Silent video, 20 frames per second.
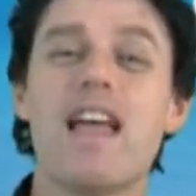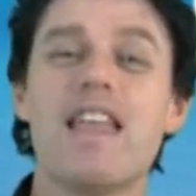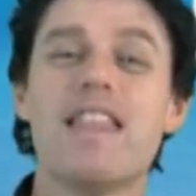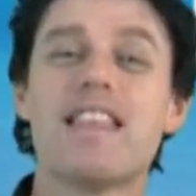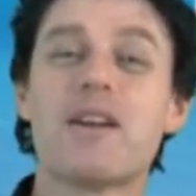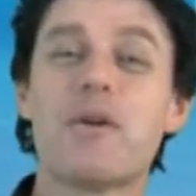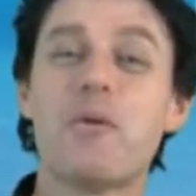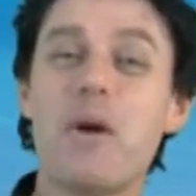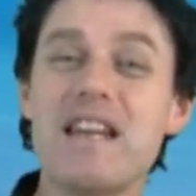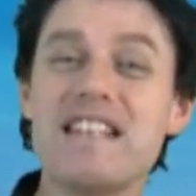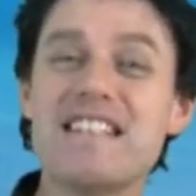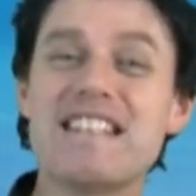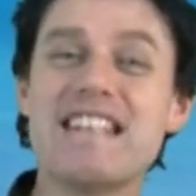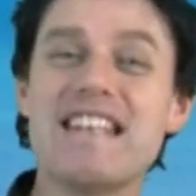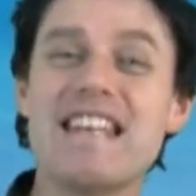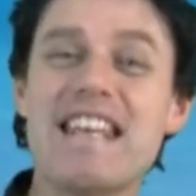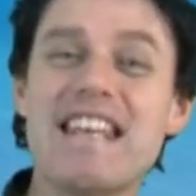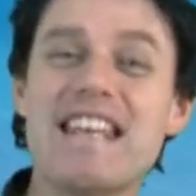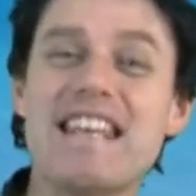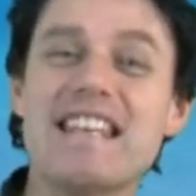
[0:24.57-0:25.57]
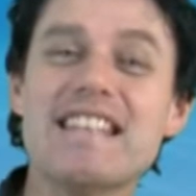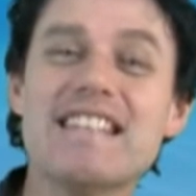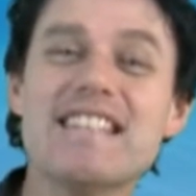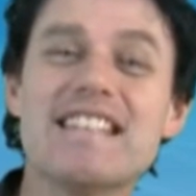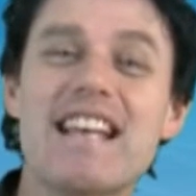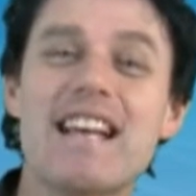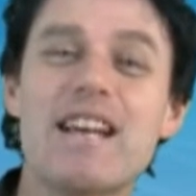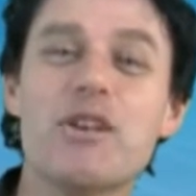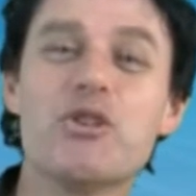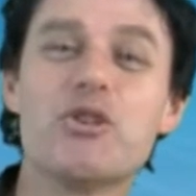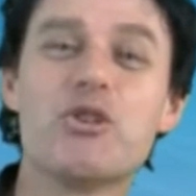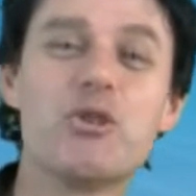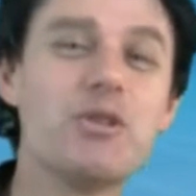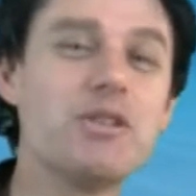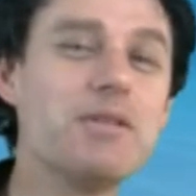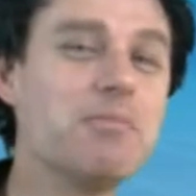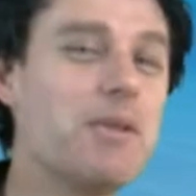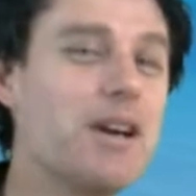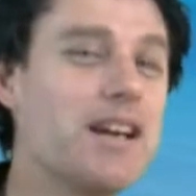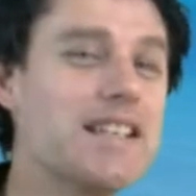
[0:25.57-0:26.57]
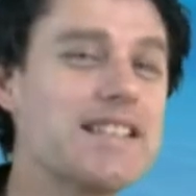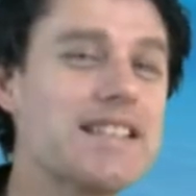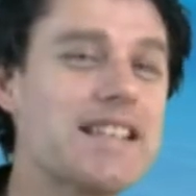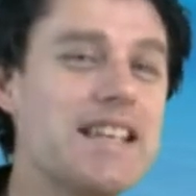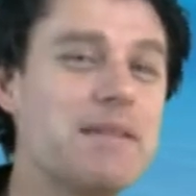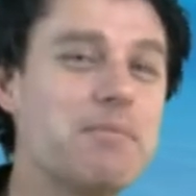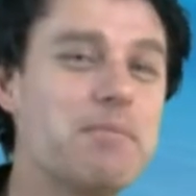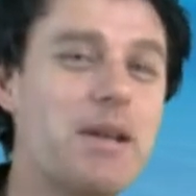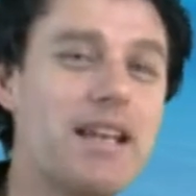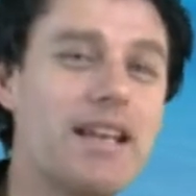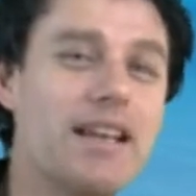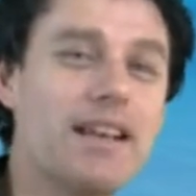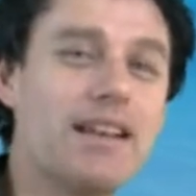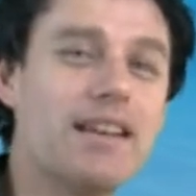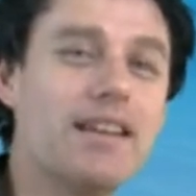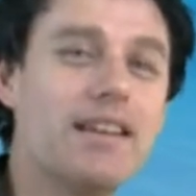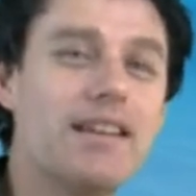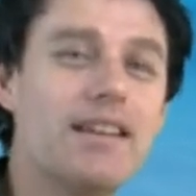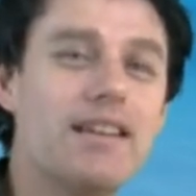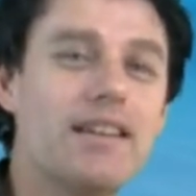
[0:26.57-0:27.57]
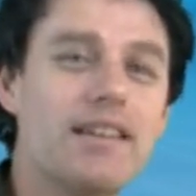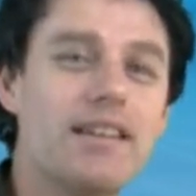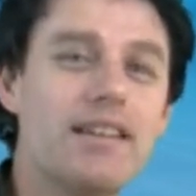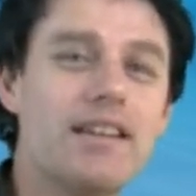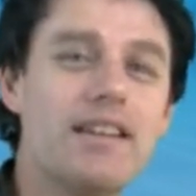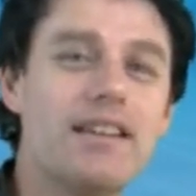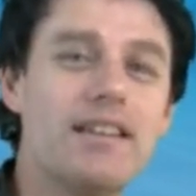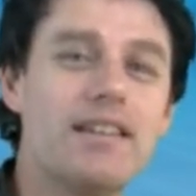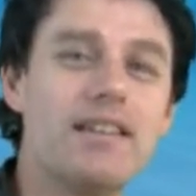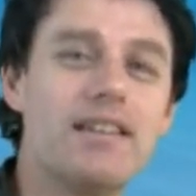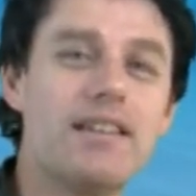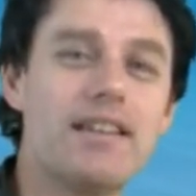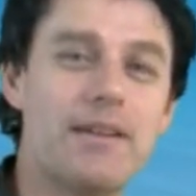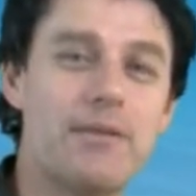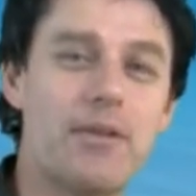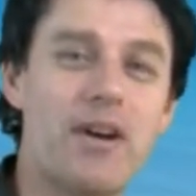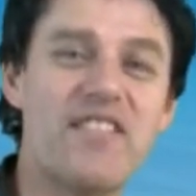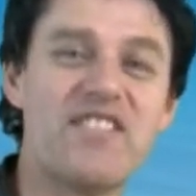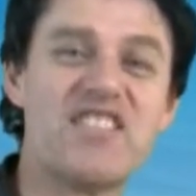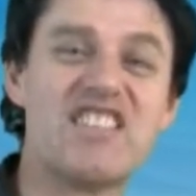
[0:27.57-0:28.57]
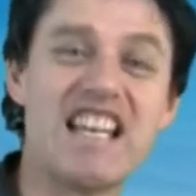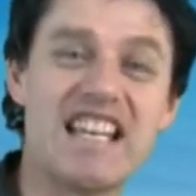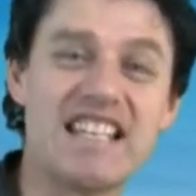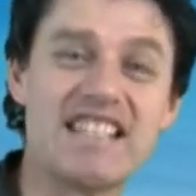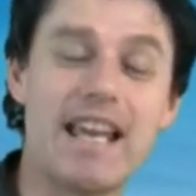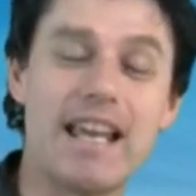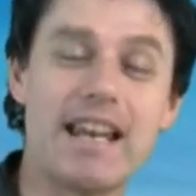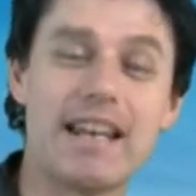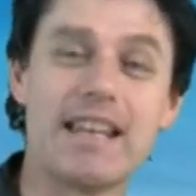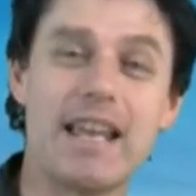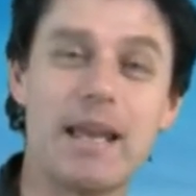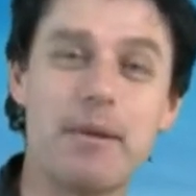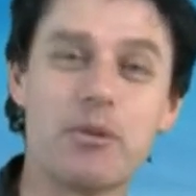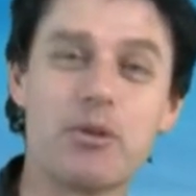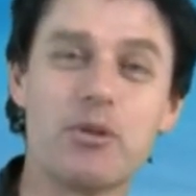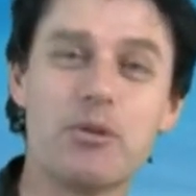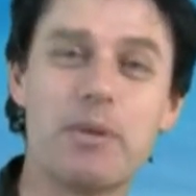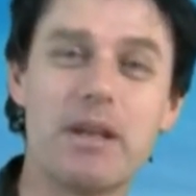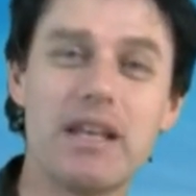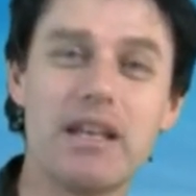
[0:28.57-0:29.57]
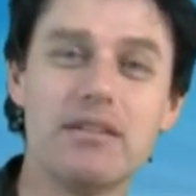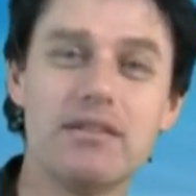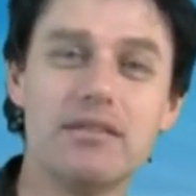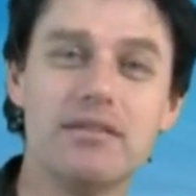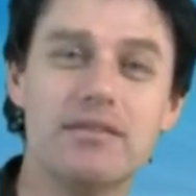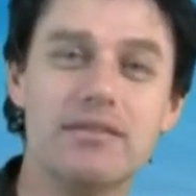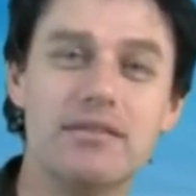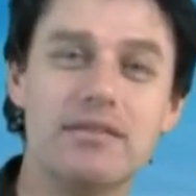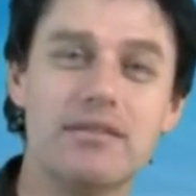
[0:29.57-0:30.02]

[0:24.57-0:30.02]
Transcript: The question is, shouldn't my skin peel if I've just had a chemical peel?